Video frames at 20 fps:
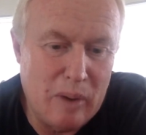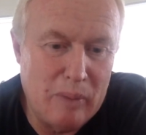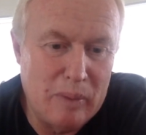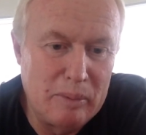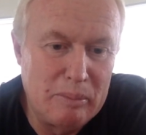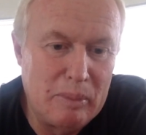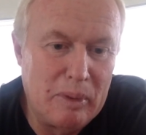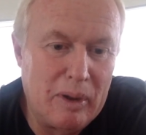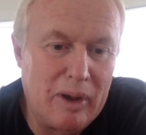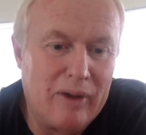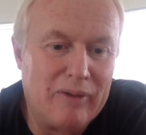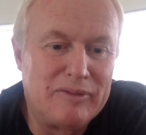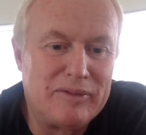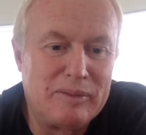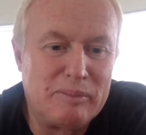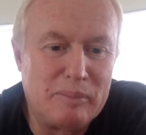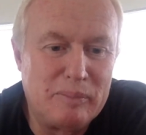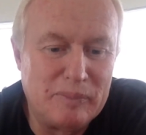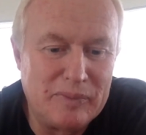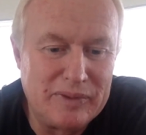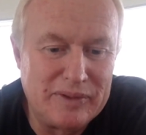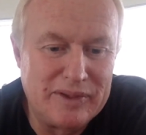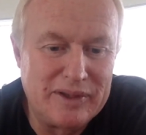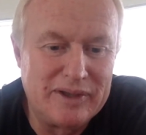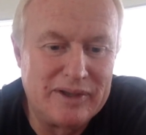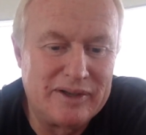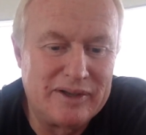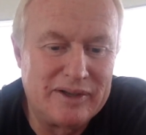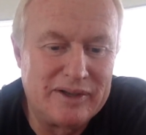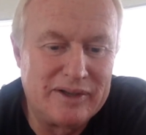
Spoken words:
this is the problem of